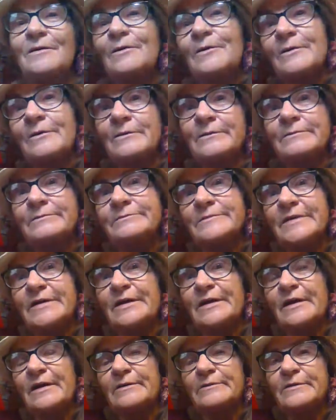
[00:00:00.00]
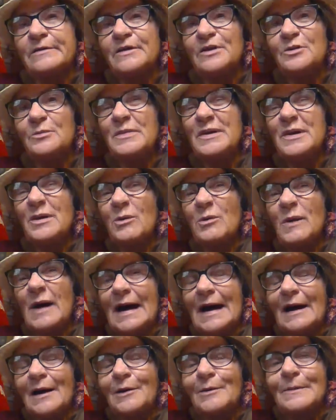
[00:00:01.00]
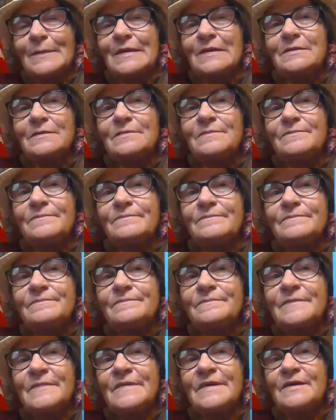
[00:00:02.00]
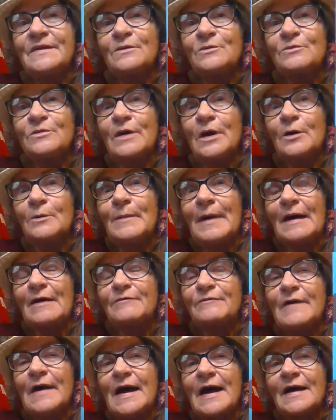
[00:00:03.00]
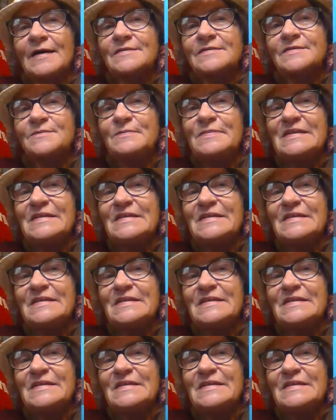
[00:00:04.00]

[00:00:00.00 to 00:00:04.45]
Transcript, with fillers: Or, you know, it'll be a while, but it'll go by fast.